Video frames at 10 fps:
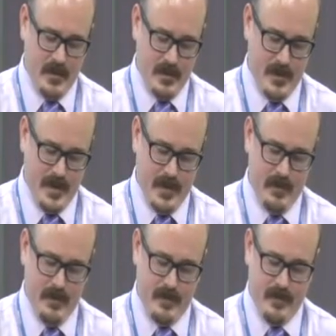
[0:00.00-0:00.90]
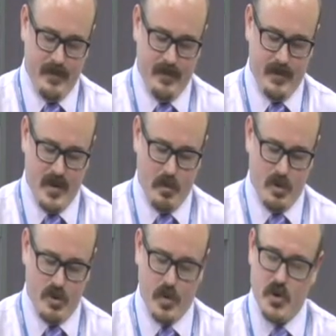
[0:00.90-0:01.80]
the
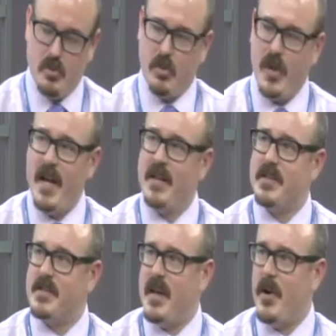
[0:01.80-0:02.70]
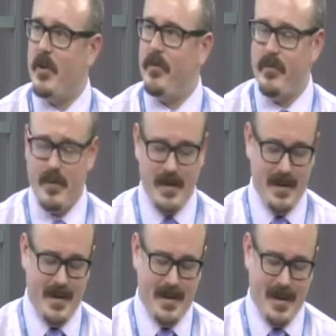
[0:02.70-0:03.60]
prescription plan itself.
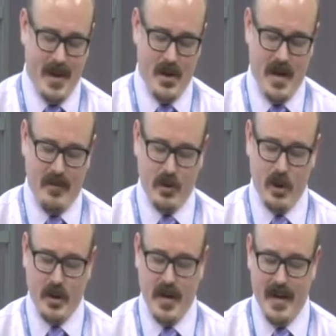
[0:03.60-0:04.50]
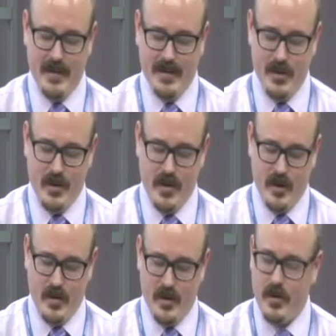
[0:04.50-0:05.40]
You'd have to look at,
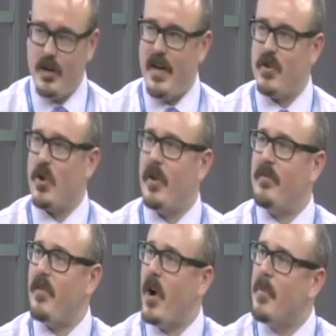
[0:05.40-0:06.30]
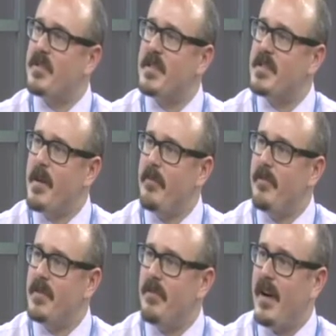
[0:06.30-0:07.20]
you'd have to call the pharmacies up
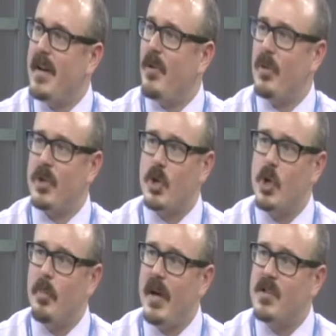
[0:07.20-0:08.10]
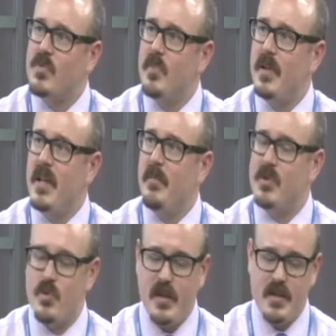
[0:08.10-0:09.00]
to find out what the copays would be
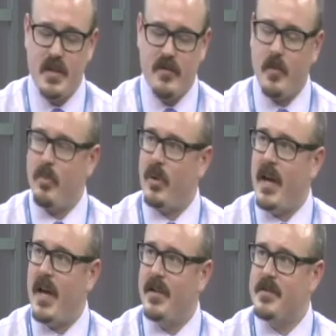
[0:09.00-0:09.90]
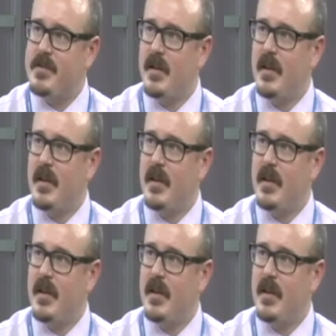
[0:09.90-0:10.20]
between the different plans.